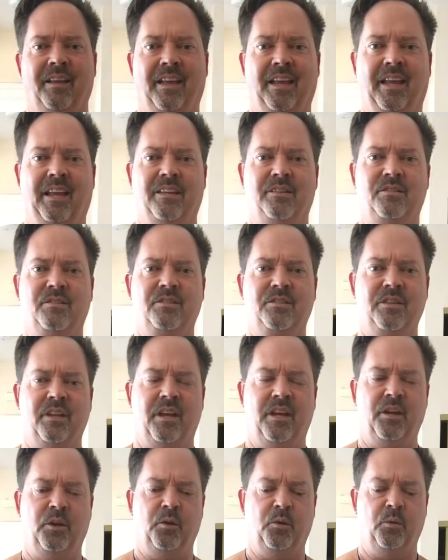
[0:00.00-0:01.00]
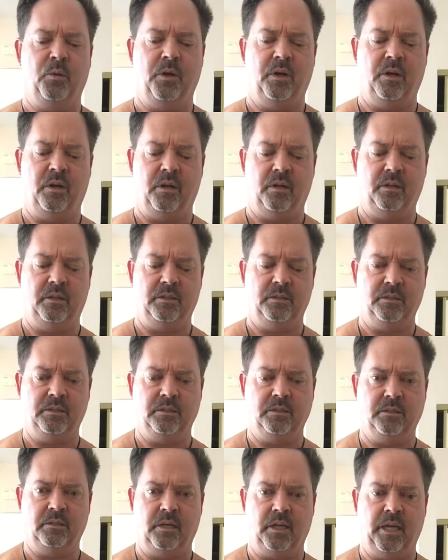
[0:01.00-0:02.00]
And
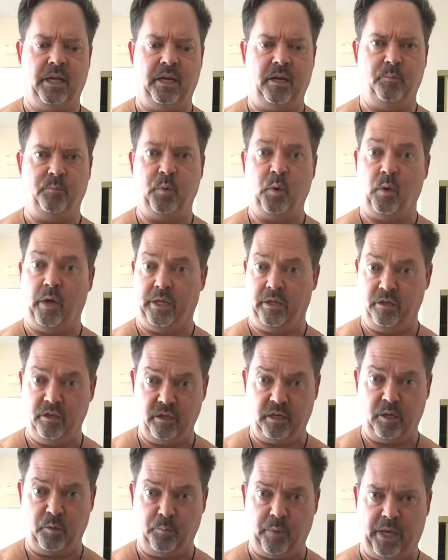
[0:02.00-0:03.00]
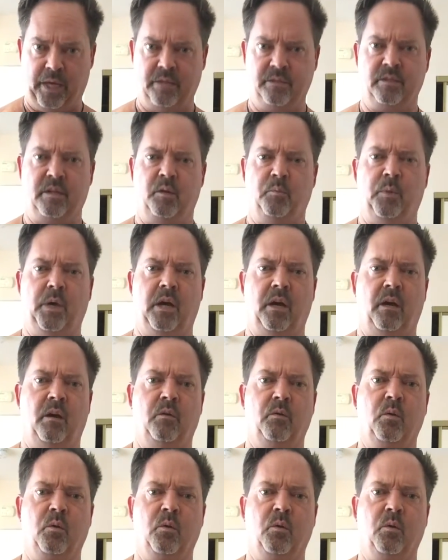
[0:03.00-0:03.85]
I'm quite good at basketball.